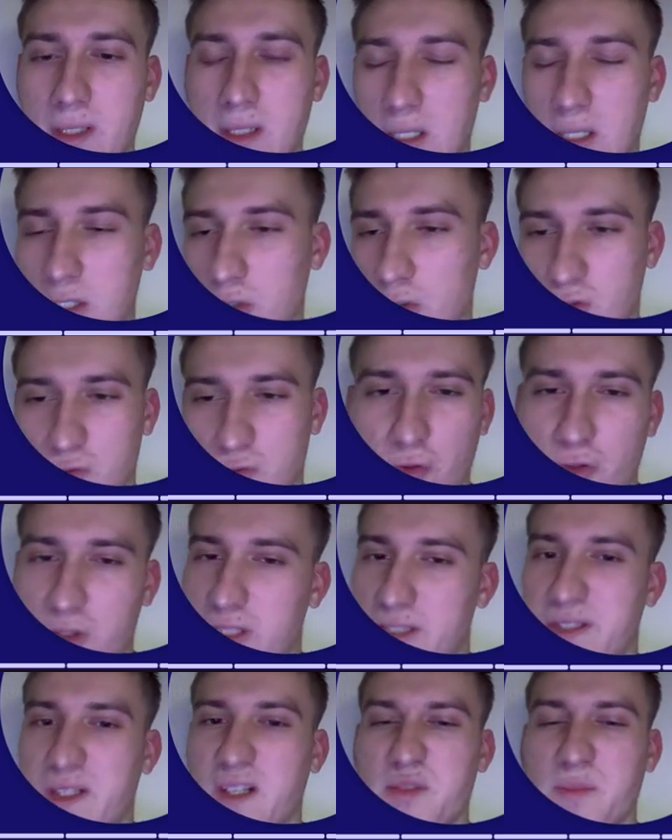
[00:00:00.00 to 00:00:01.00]
Used for the
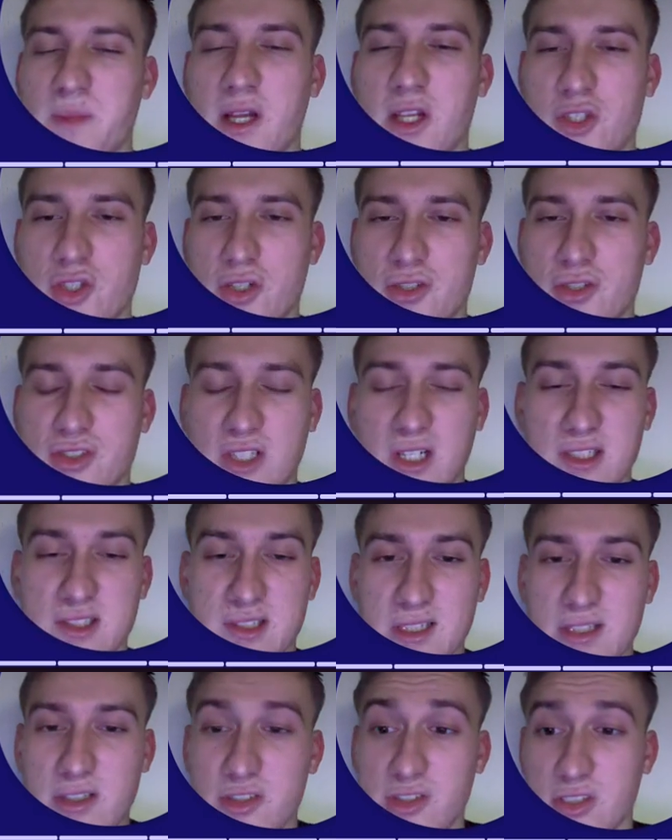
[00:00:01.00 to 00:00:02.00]
sales managers, sales
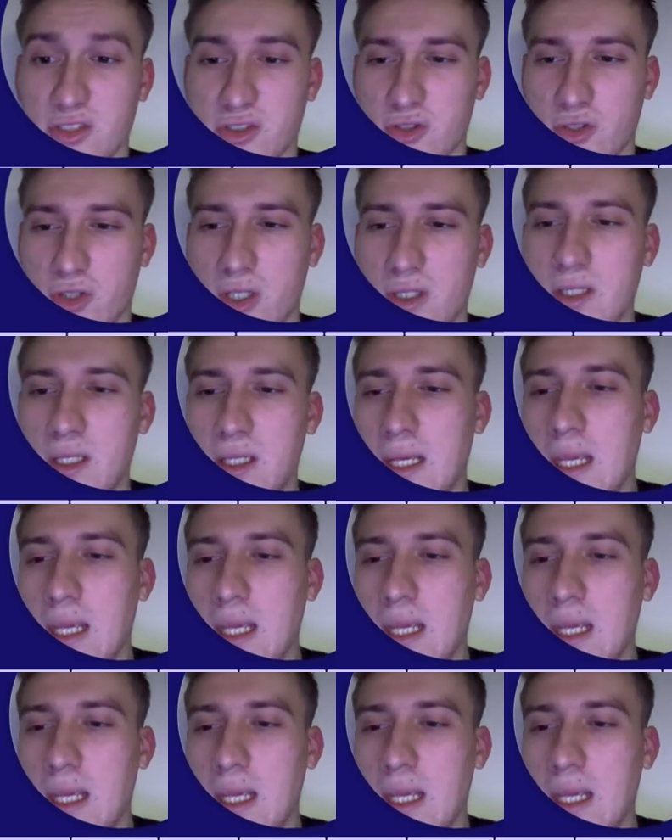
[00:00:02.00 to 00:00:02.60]
leaders, and so on.